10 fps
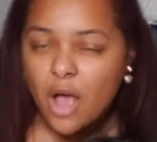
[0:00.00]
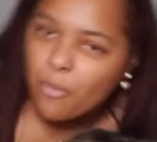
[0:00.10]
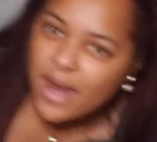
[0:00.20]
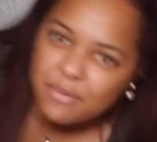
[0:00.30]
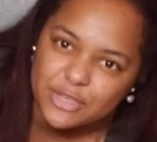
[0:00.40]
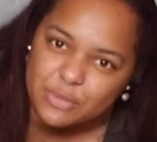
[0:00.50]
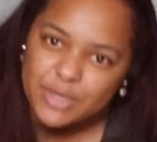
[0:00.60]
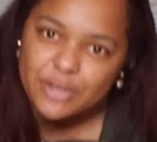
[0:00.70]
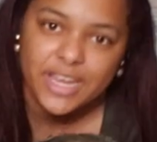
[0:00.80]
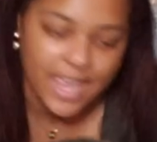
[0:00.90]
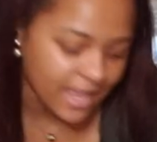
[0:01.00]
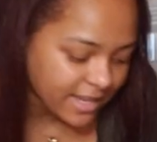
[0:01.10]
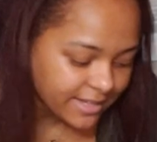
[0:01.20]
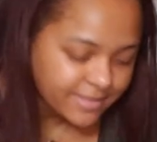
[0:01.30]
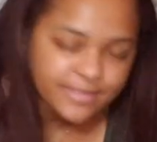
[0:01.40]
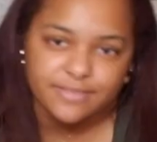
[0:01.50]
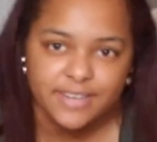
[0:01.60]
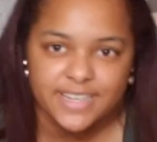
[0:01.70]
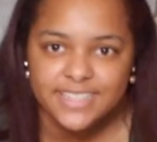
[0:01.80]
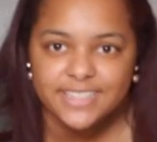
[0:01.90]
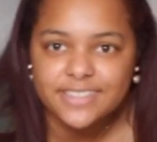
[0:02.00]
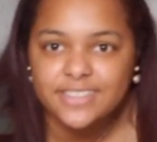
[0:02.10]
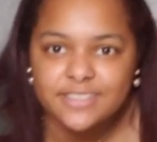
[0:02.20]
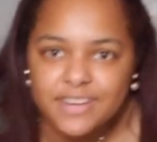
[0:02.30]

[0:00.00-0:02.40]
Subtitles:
Why would you be crooked? Why did you